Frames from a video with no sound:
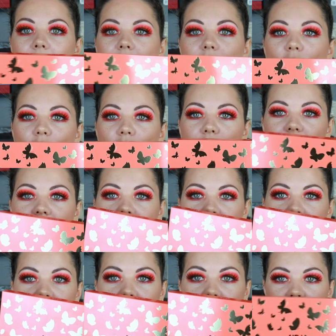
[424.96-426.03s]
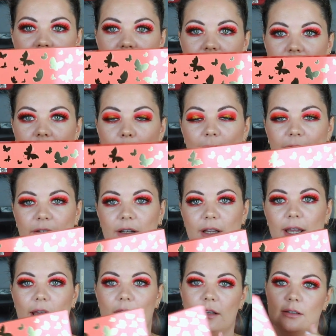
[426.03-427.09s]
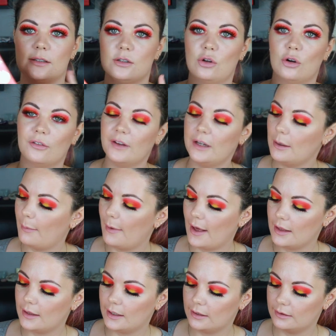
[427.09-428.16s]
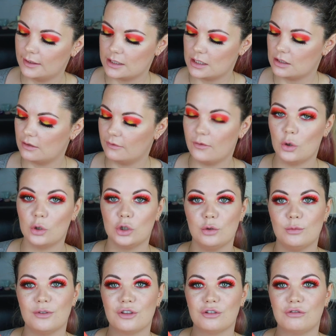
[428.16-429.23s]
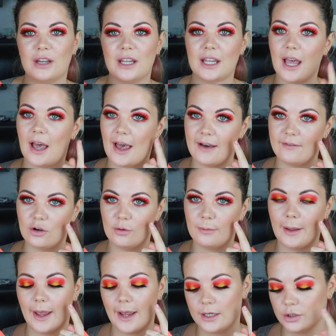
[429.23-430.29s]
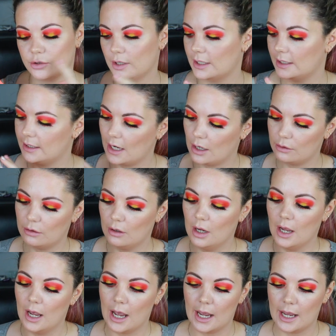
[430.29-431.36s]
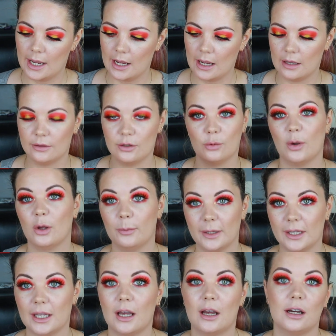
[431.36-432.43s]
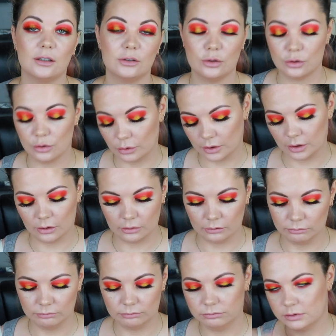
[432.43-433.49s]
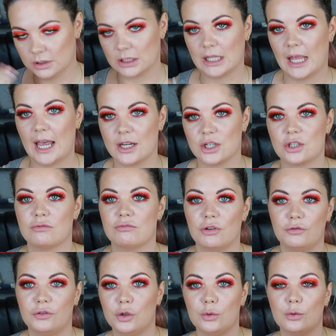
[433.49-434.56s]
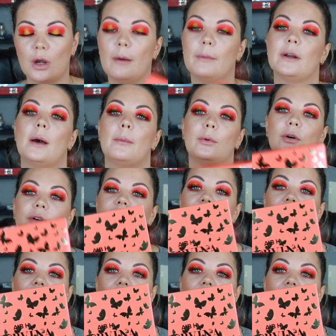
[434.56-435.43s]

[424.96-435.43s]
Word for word: I got the Anastasia Beverly Hills Norvina palette. This is the volume 3. I have it on my eyes right now. Uh, there will be a tutorial slash review coming up on